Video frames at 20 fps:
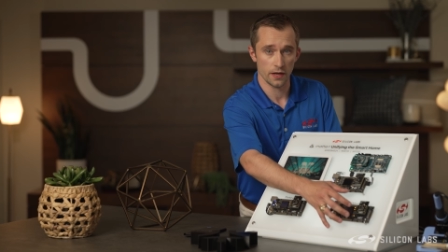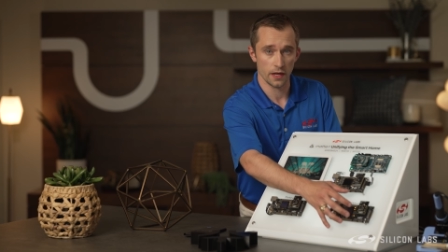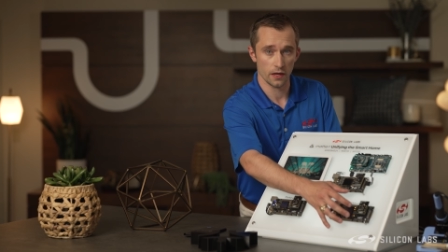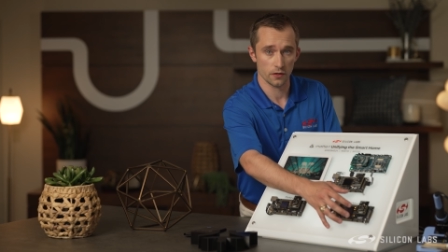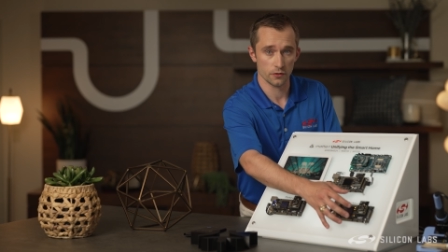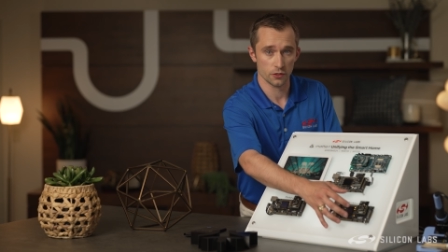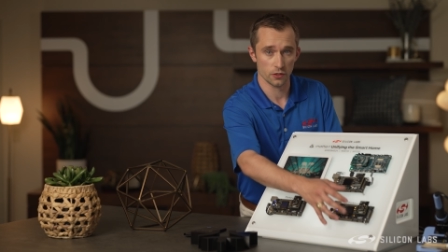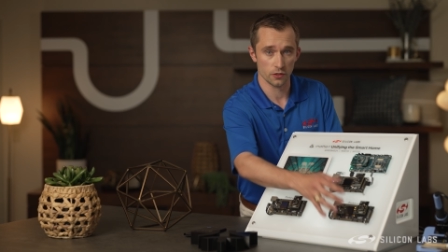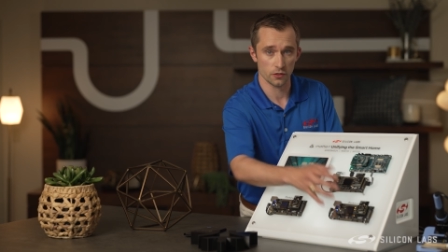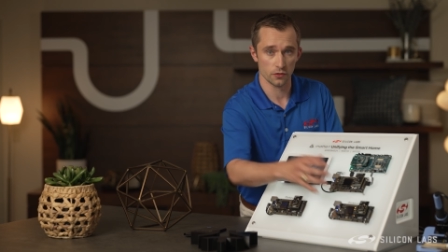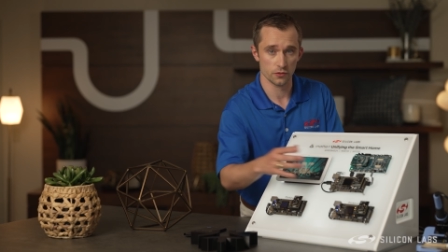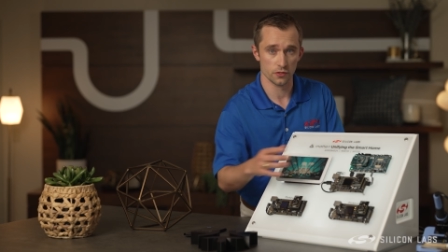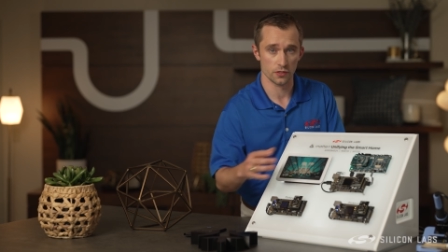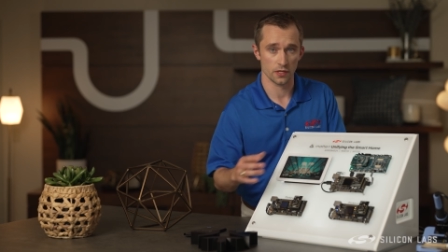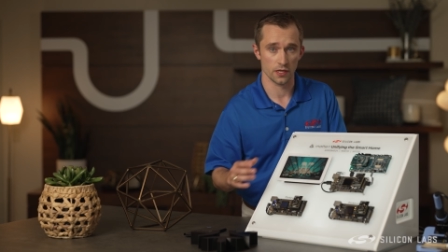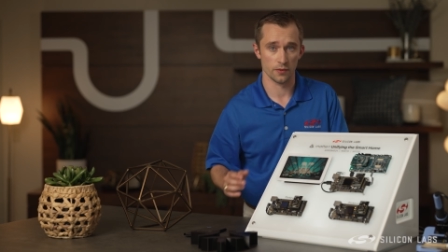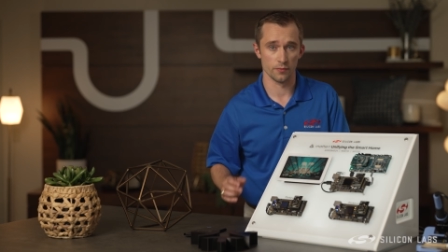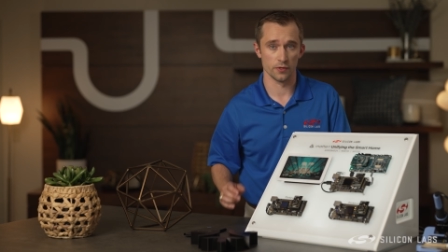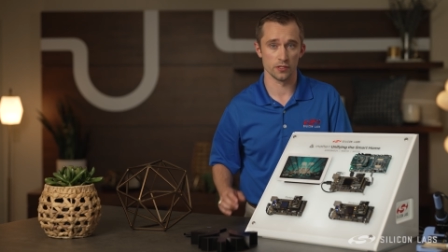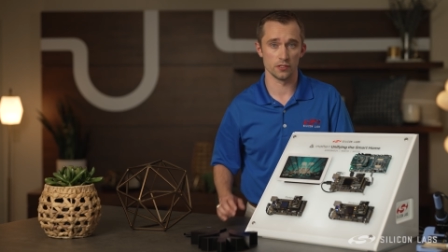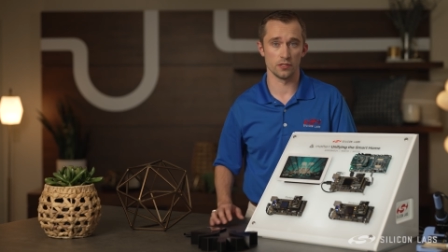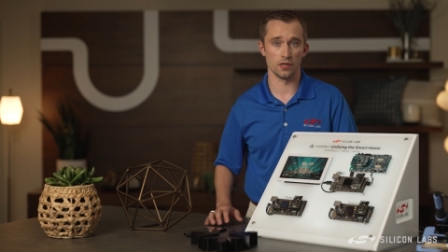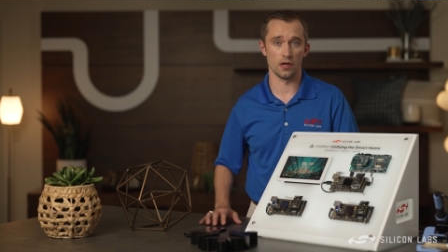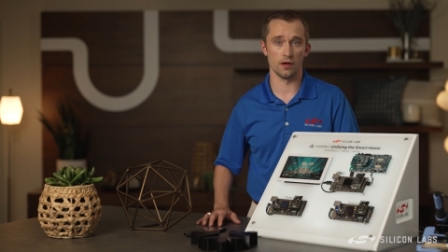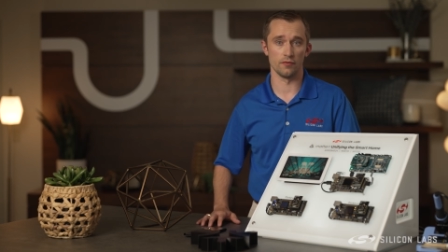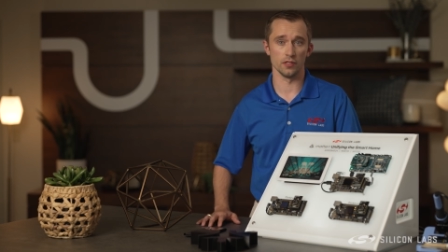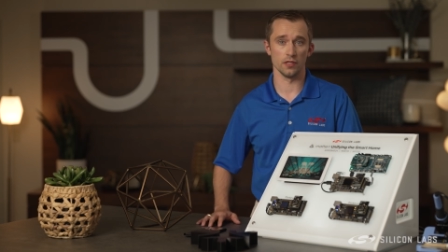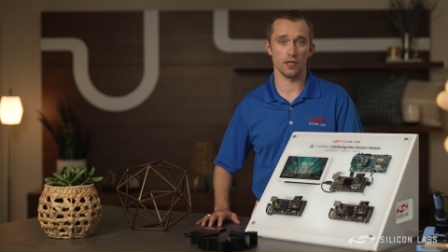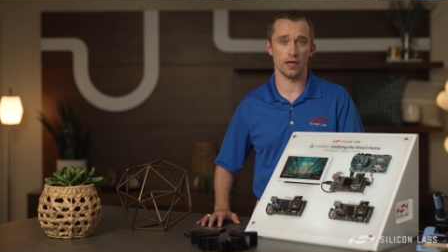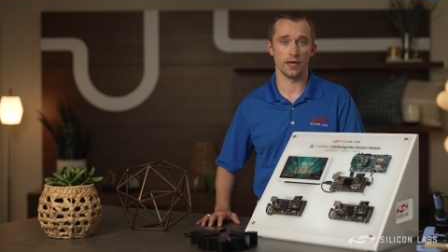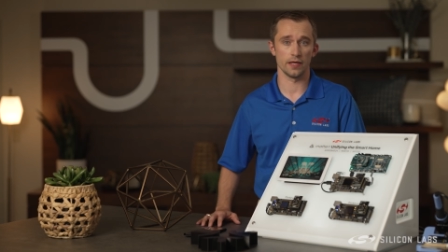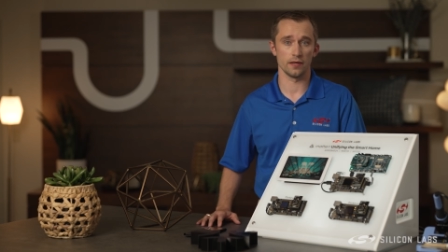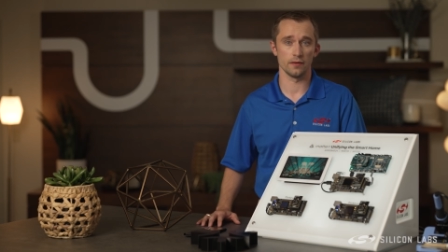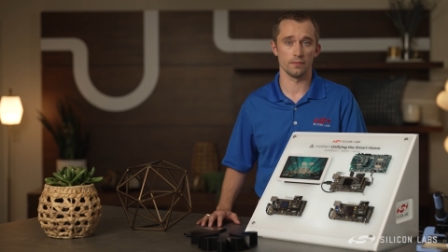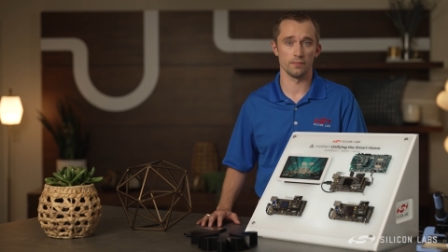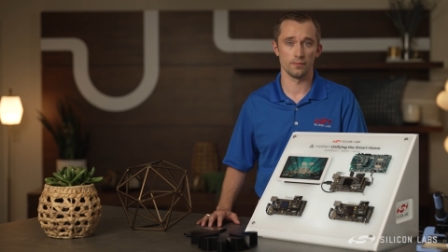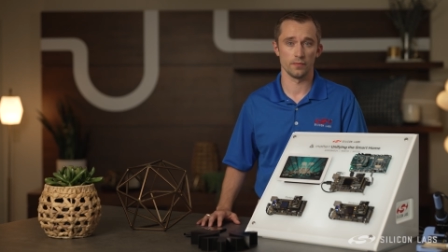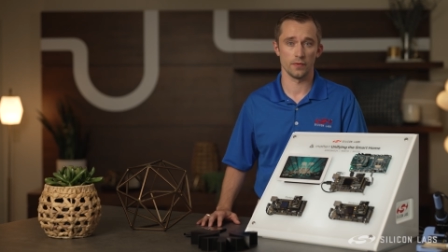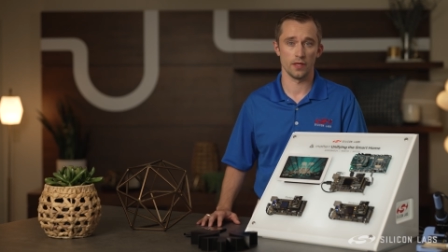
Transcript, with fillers: now shows the image of a light,